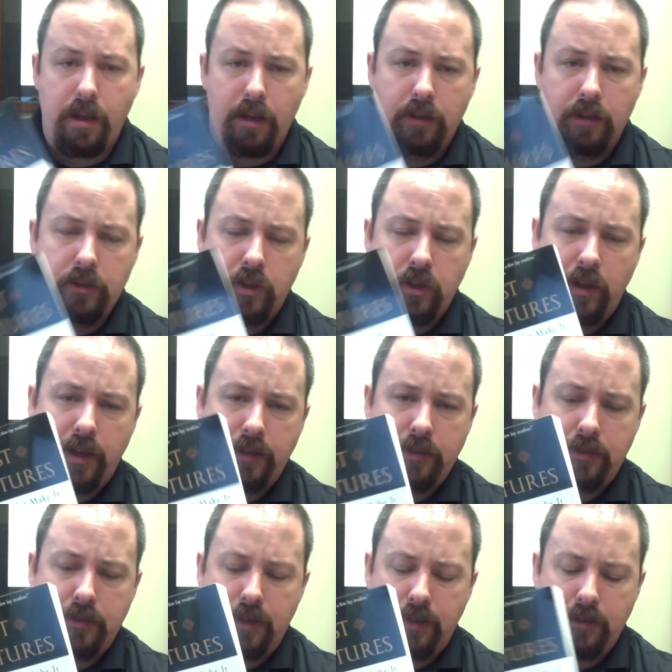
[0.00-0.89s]
and so
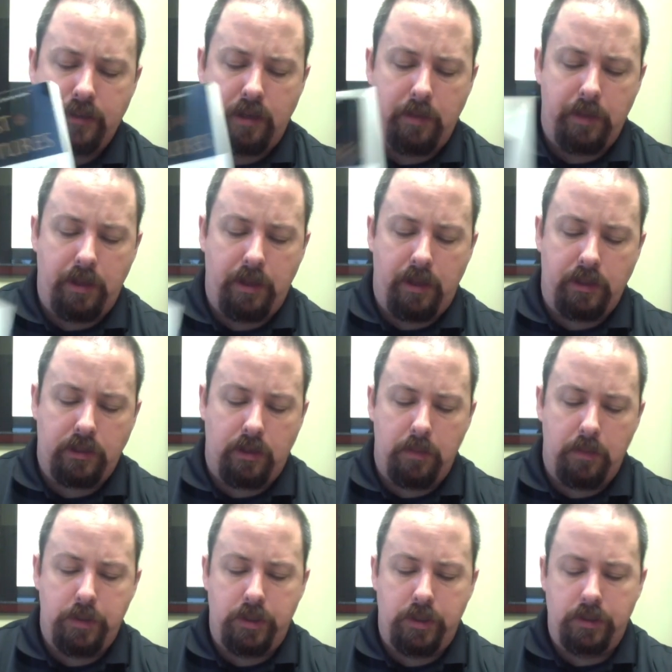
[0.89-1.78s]
that's that's going to be lost
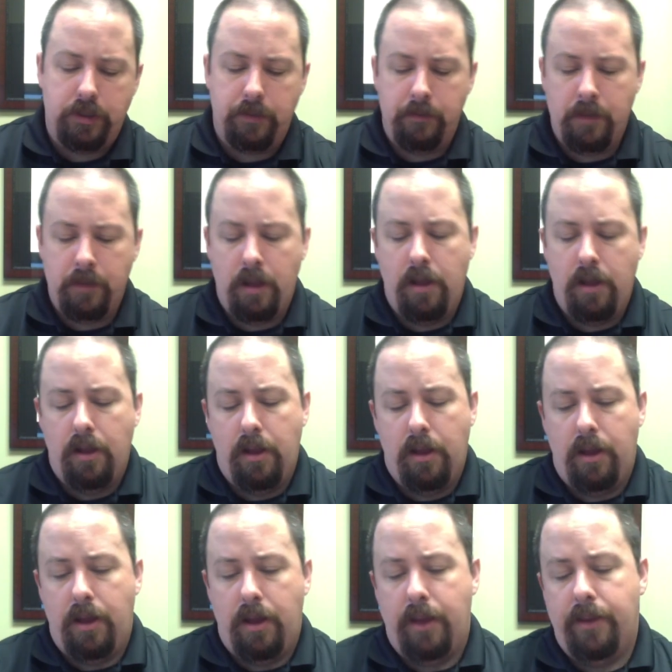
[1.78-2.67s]
scriptures,
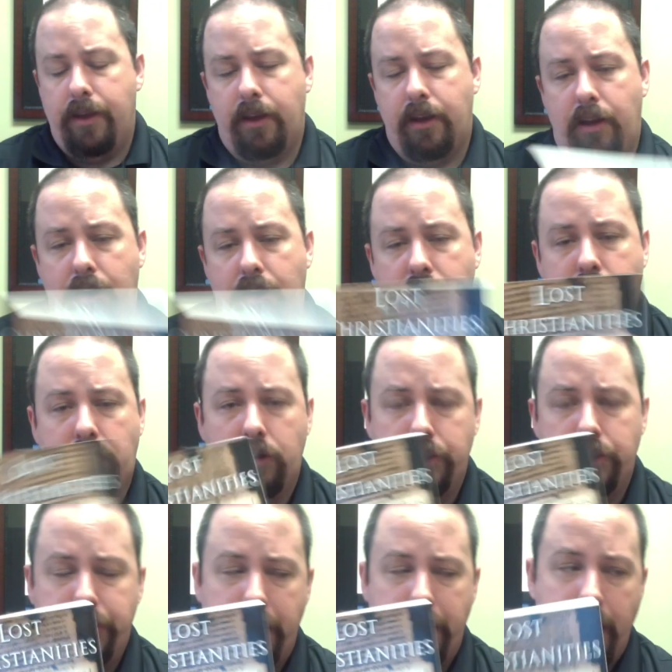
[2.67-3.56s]
and then lost
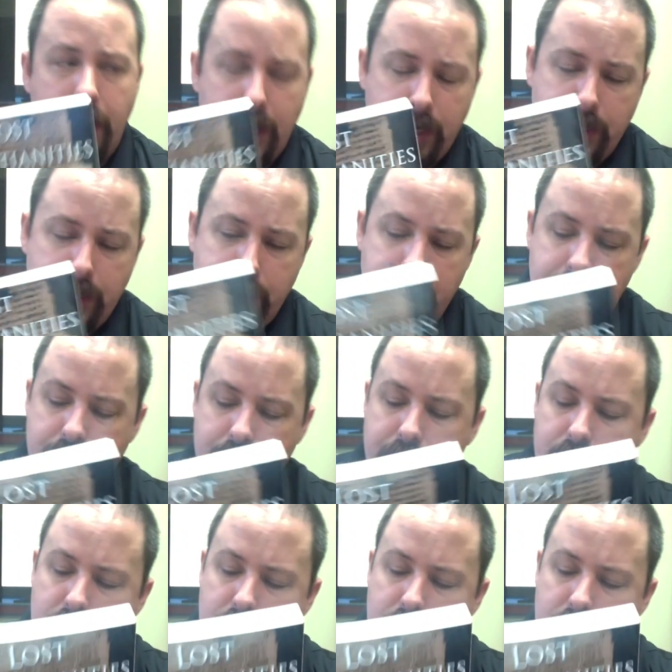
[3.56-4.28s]
Christianities is